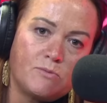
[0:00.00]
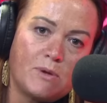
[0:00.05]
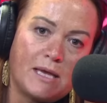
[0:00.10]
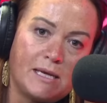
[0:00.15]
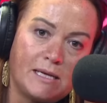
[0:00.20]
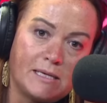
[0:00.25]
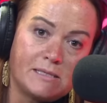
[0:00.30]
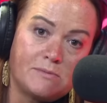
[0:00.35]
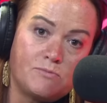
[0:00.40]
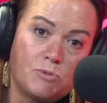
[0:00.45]

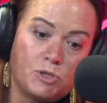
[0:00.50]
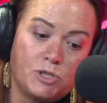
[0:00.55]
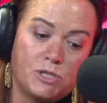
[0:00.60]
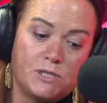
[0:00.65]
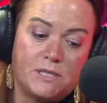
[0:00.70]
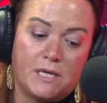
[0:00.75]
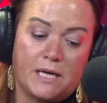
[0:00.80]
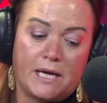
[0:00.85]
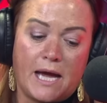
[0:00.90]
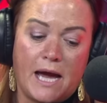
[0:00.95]
in as much
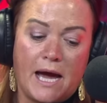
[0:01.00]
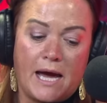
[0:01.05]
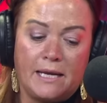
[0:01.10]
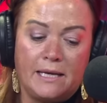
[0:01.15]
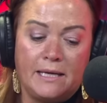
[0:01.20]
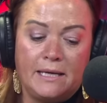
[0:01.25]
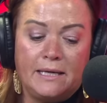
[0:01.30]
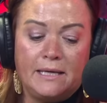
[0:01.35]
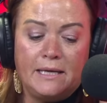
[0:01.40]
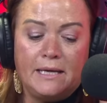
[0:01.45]
as you
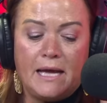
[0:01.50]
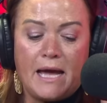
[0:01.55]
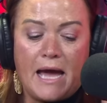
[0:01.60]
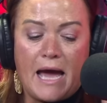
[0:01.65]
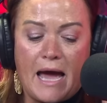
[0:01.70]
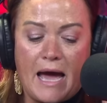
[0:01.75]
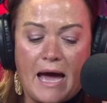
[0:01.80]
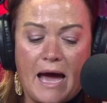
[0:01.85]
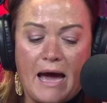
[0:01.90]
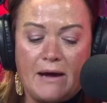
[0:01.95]
can
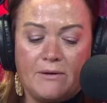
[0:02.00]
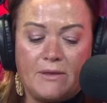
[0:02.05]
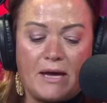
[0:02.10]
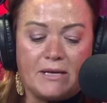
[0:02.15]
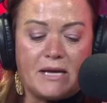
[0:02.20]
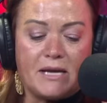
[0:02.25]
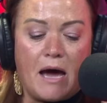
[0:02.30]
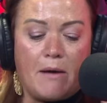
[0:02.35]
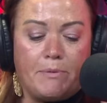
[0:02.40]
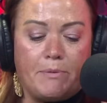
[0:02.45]
h- how
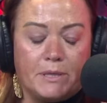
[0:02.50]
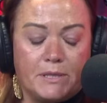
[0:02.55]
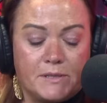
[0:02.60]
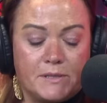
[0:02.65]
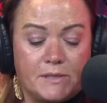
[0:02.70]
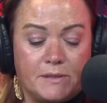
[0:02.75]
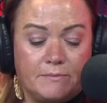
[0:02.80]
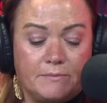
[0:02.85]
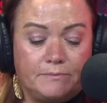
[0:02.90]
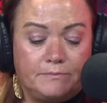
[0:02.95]
that
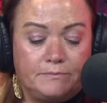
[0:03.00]
happens